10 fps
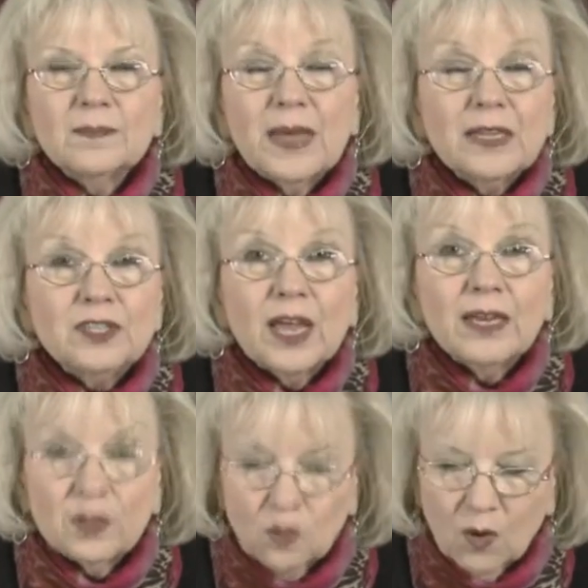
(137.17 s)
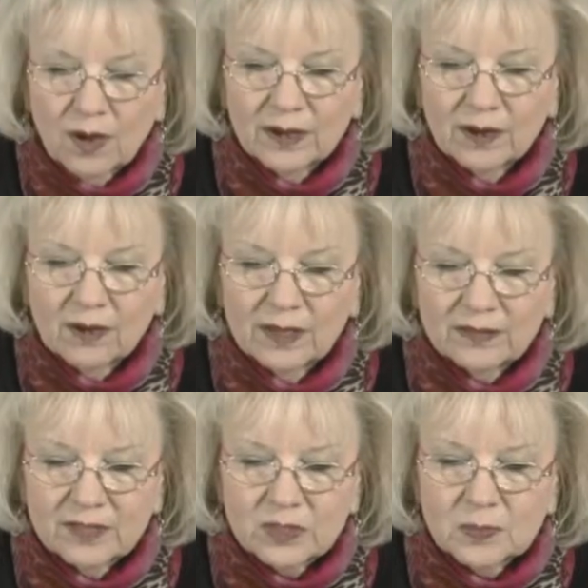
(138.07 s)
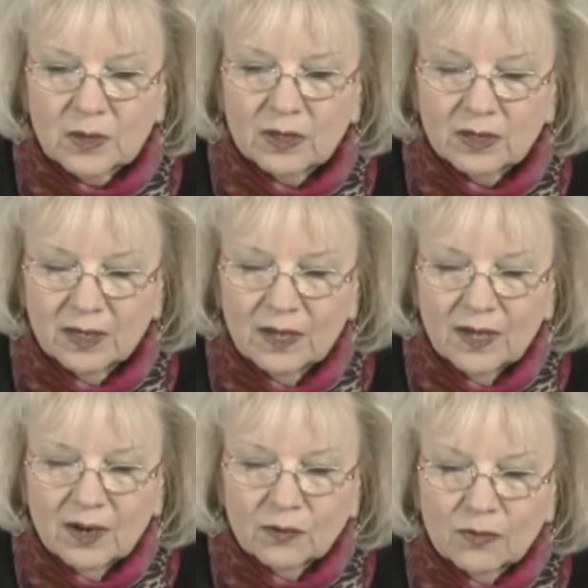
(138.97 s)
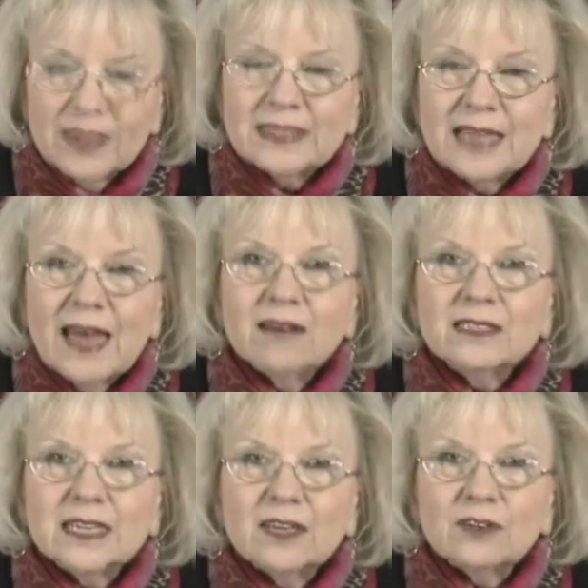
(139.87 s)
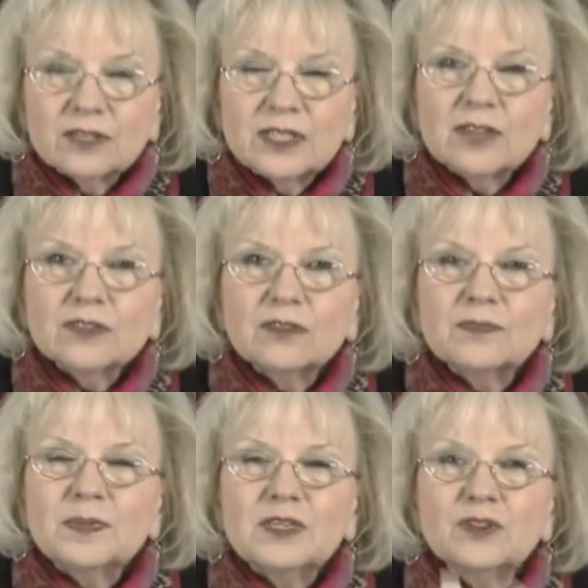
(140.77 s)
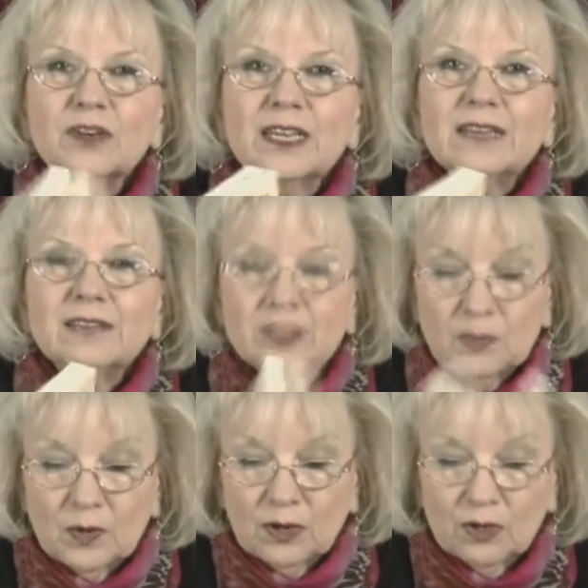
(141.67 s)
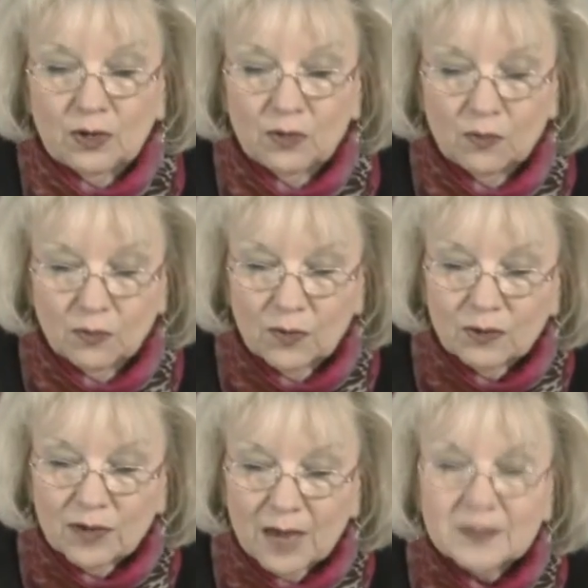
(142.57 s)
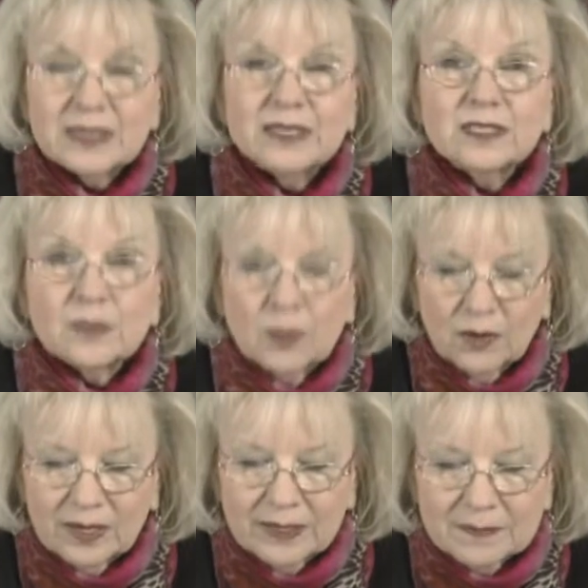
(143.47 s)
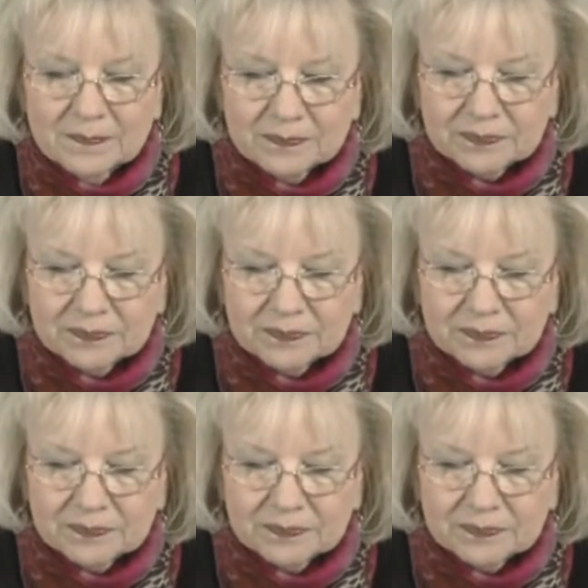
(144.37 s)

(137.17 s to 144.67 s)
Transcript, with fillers: page 81 in this book, Rees Howells Intercessor. Be sure to get this book. You will not be disappointed.